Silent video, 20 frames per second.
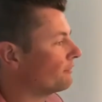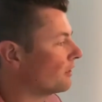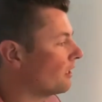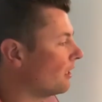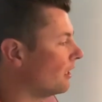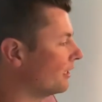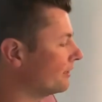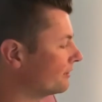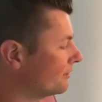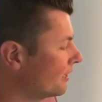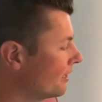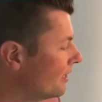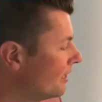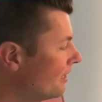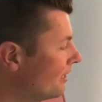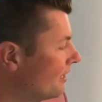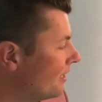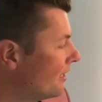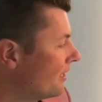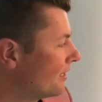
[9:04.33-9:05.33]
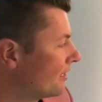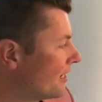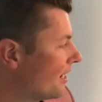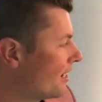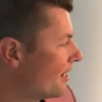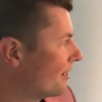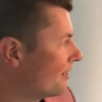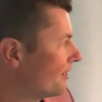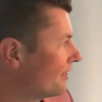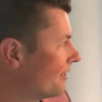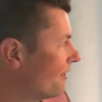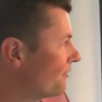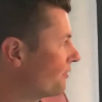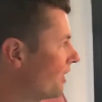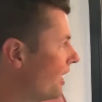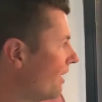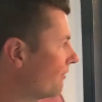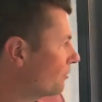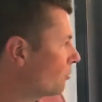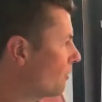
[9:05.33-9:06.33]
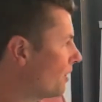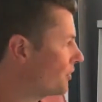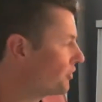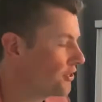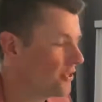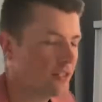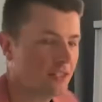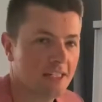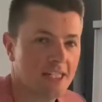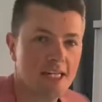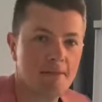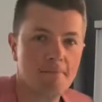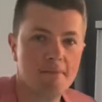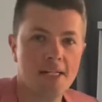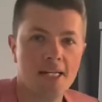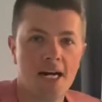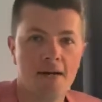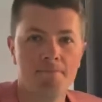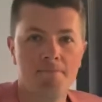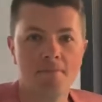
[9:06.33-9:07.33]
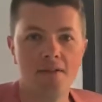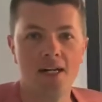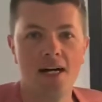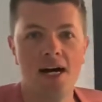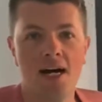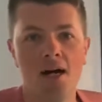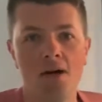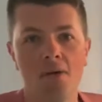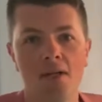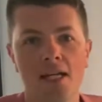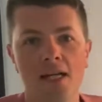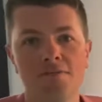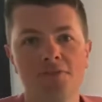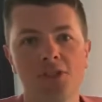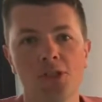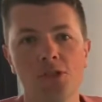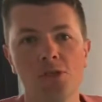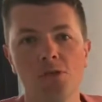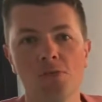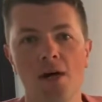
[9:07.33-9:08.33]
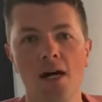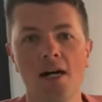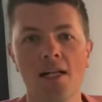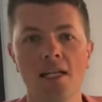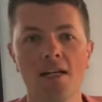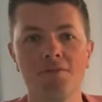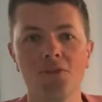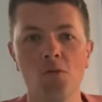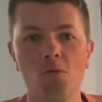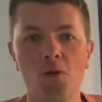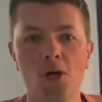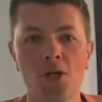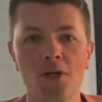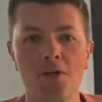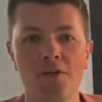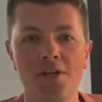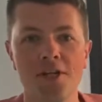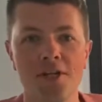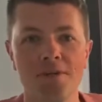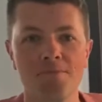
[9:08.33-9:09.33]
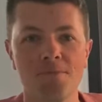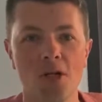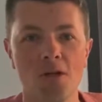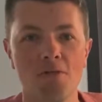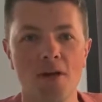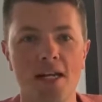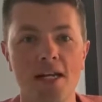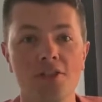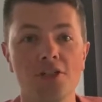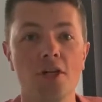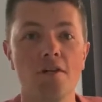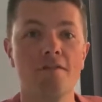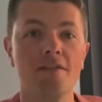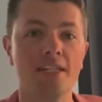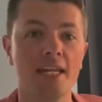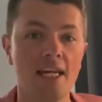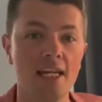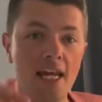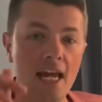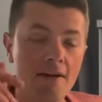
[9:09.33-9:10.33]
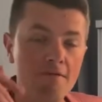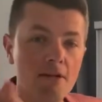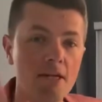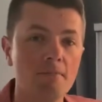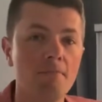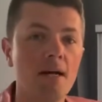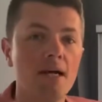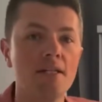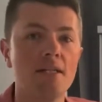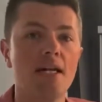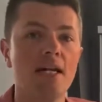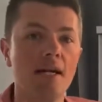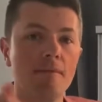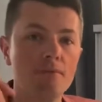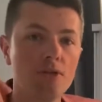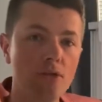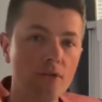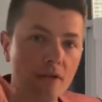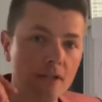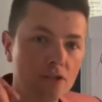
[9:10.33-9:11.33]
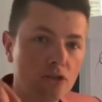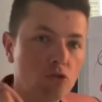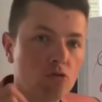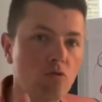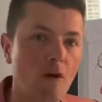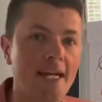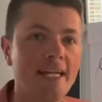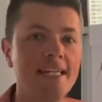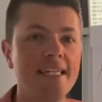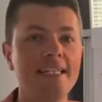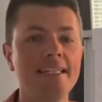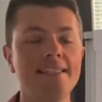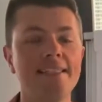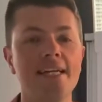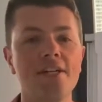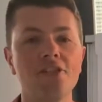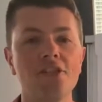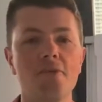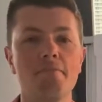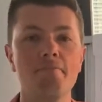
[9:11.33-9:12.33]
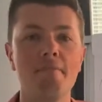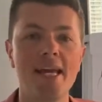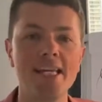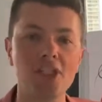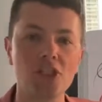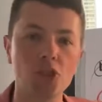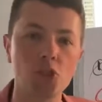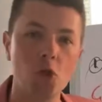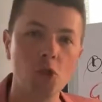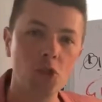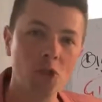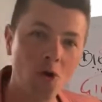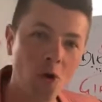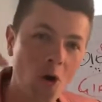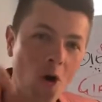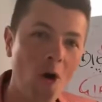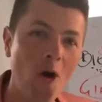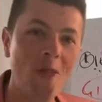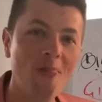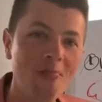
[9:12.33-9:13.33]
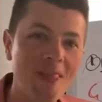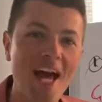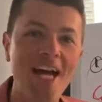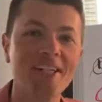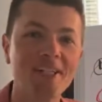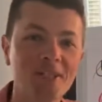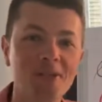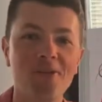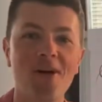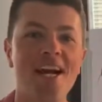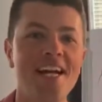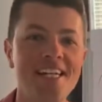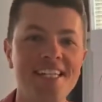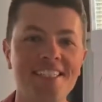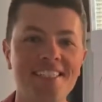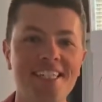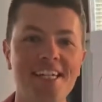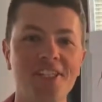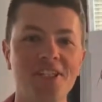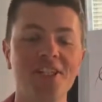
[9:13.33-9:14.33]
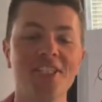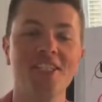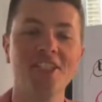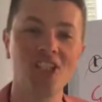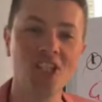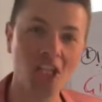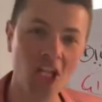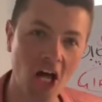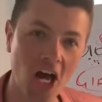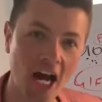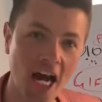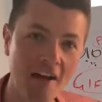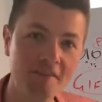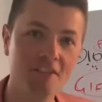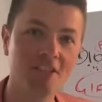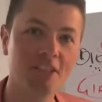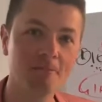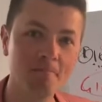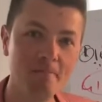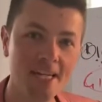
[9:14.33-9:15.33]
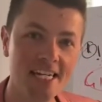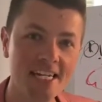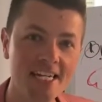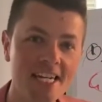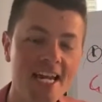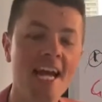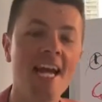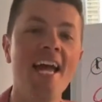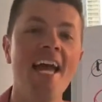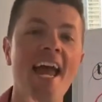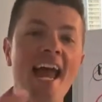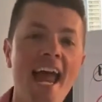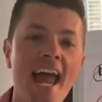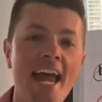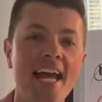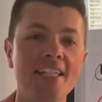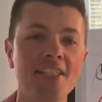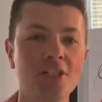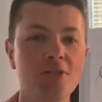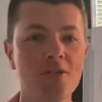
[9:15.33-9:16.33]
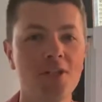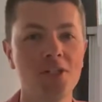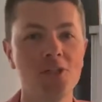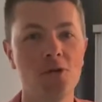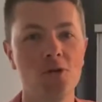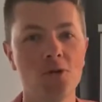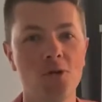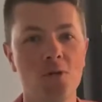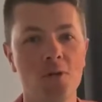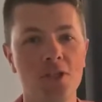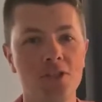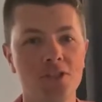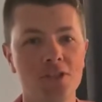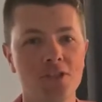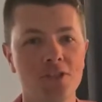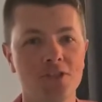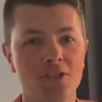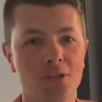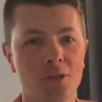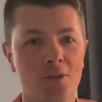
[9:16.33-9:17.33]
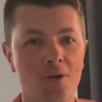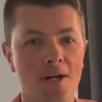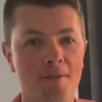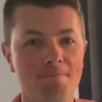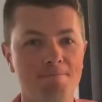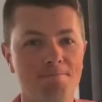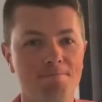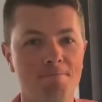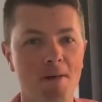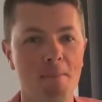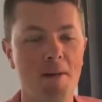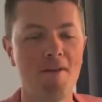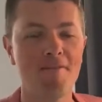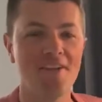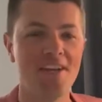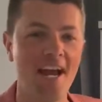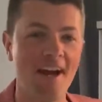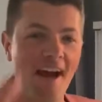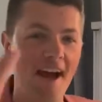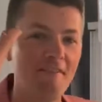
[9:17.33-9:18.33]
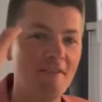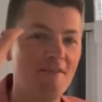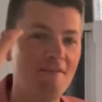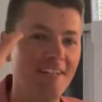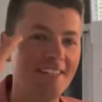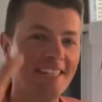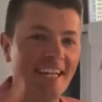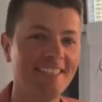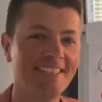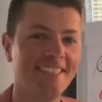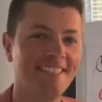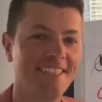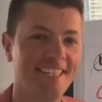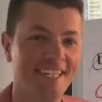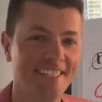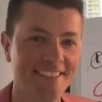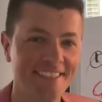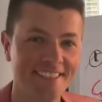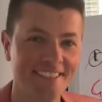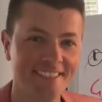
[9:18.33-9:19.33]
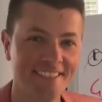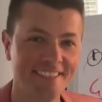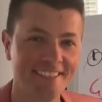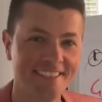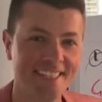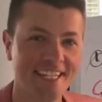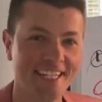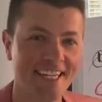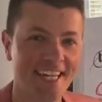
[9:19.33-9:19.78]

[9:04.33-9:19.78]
guys. Yeah, if you have questions, hit me up. I'll love to work with you. All right, and don't forget, every Monday I'm doing a training session. Make sure you're on that training session. It's live. It's me answering your questions. All right. Bye bye for now. Have a fantastic day. See you